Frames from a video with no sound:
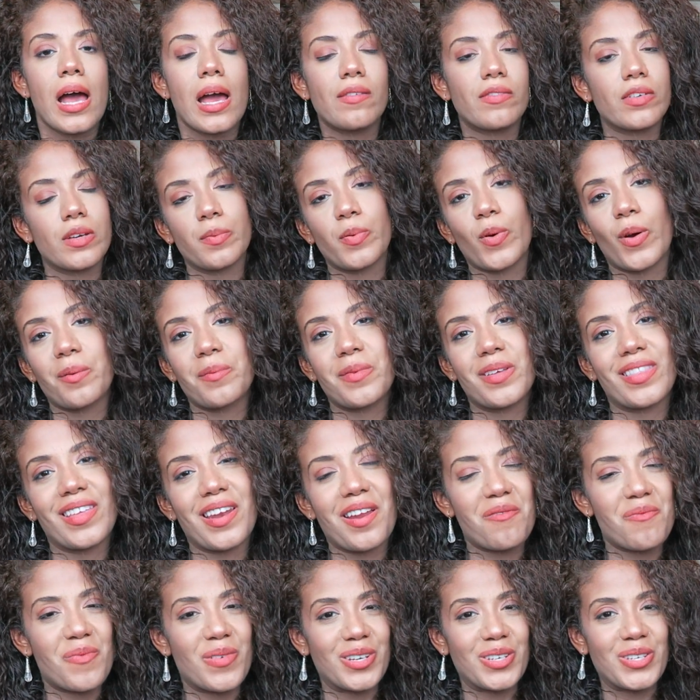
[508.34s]
every appointment that
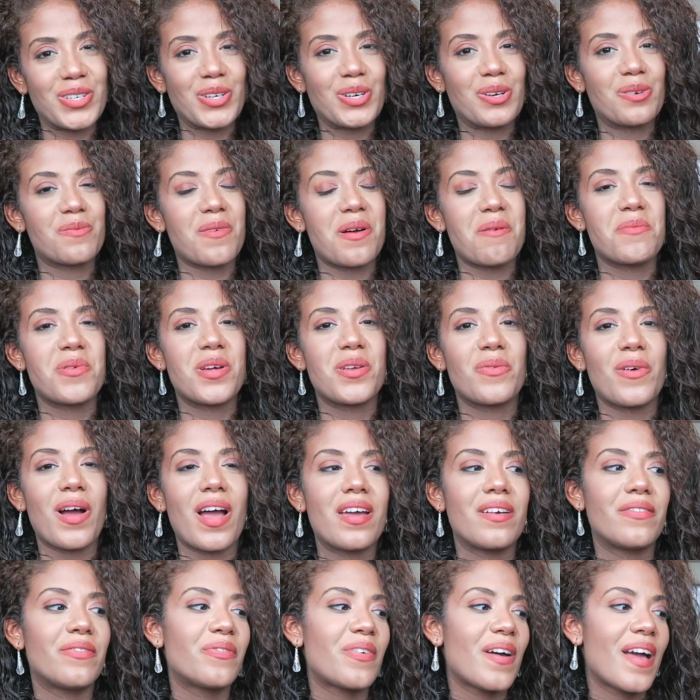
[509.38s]
I've been to, my
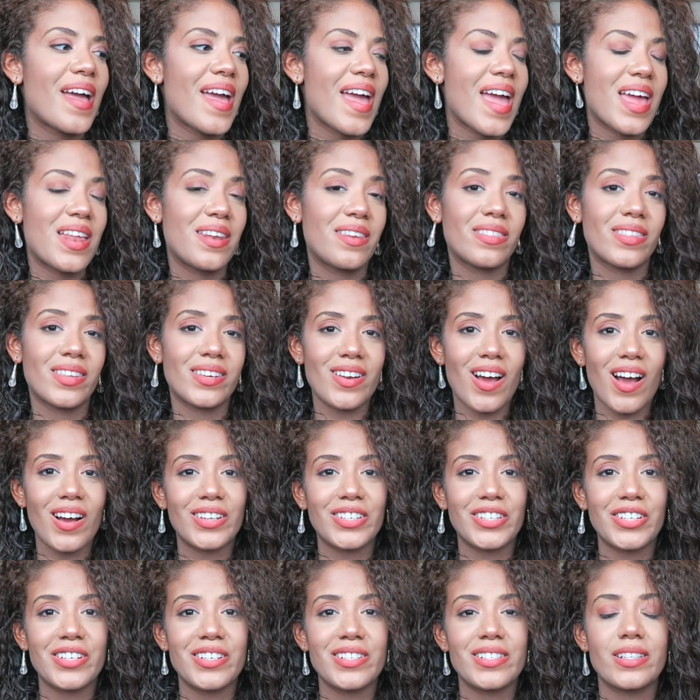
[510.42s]
midwife and the
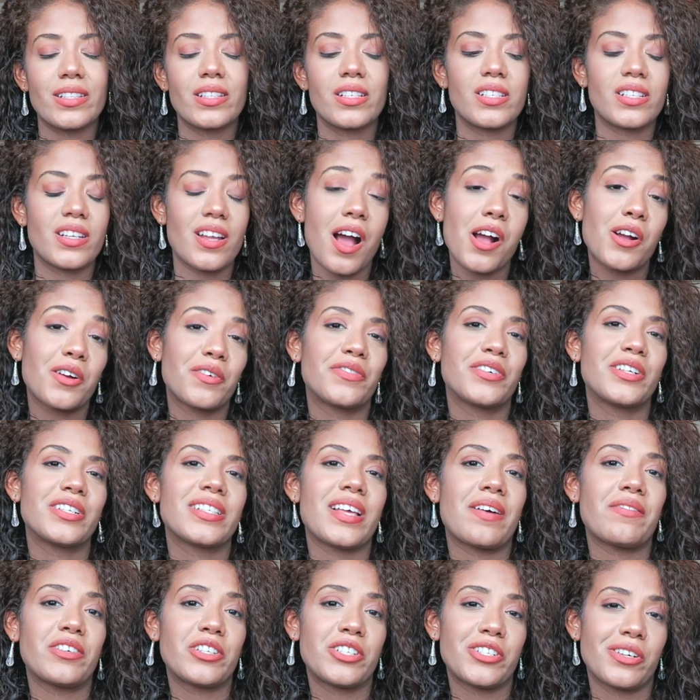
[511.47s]
doctors and the sonographers
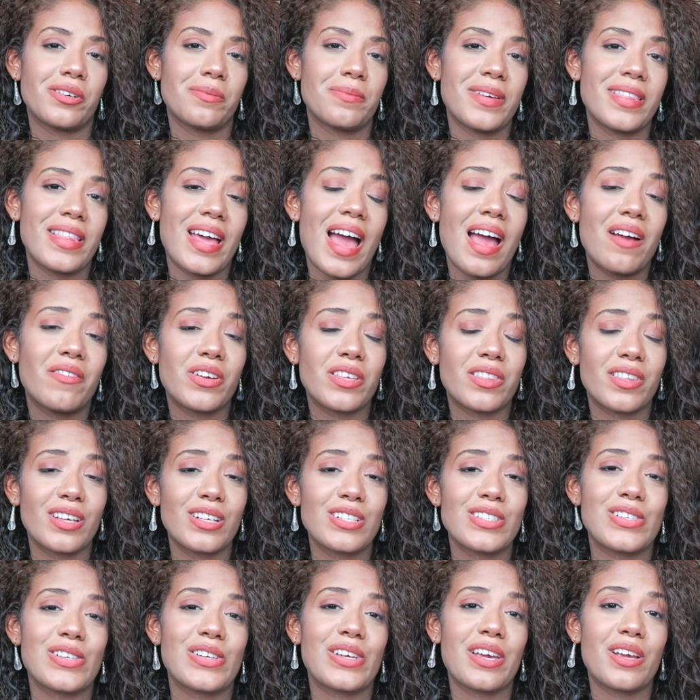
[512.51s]
have assured me that everything
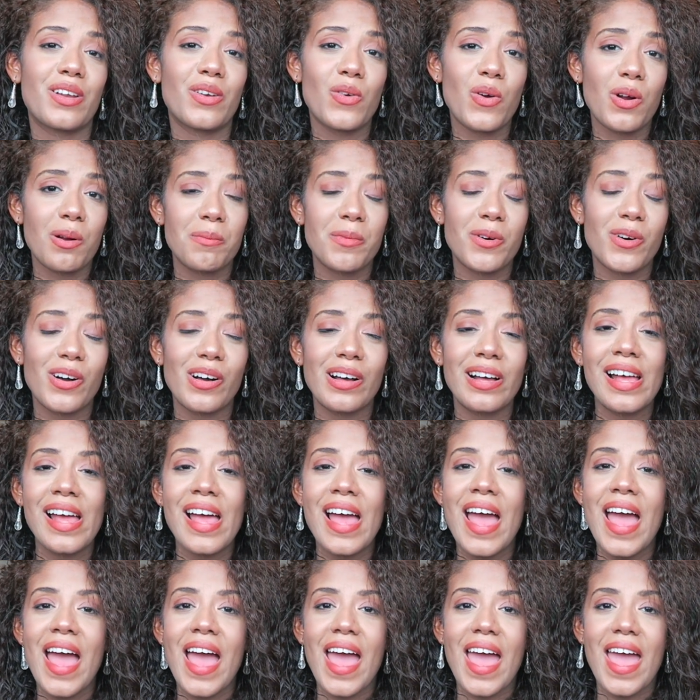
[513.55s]
is looking normal
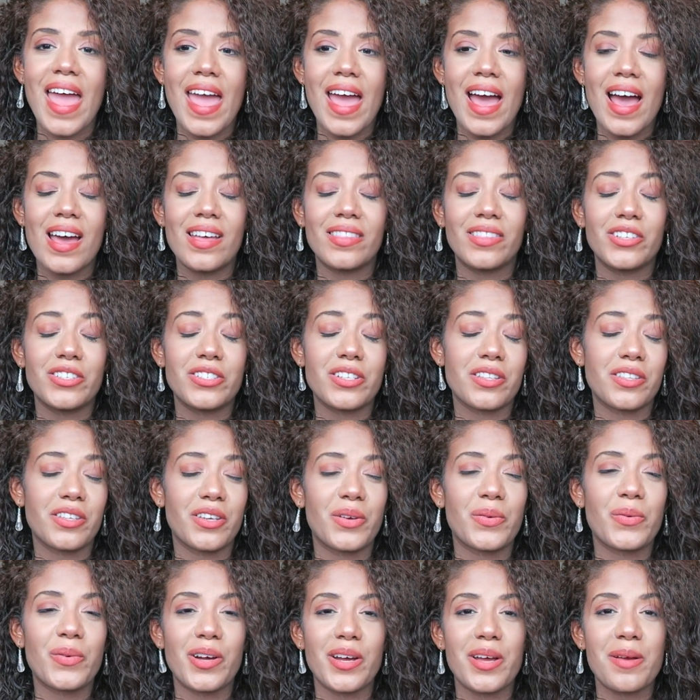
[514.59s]
and there's nothing
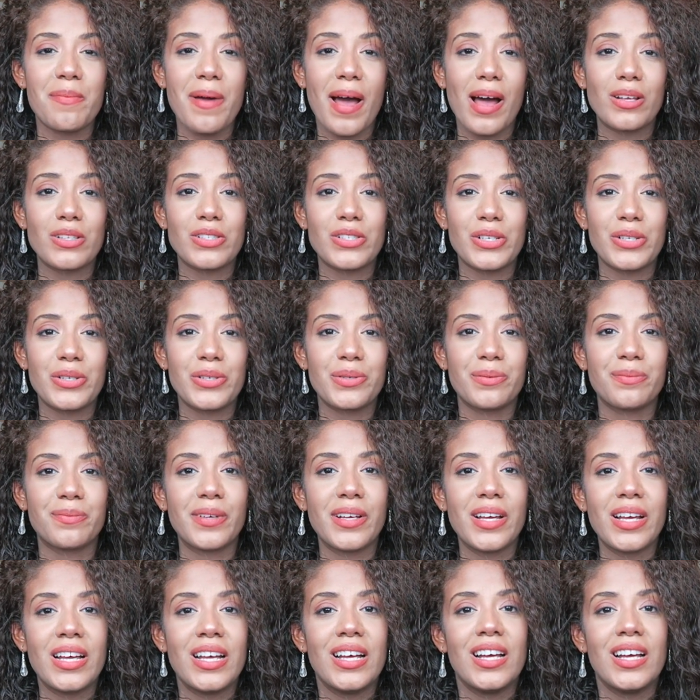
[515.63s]
to worry about. So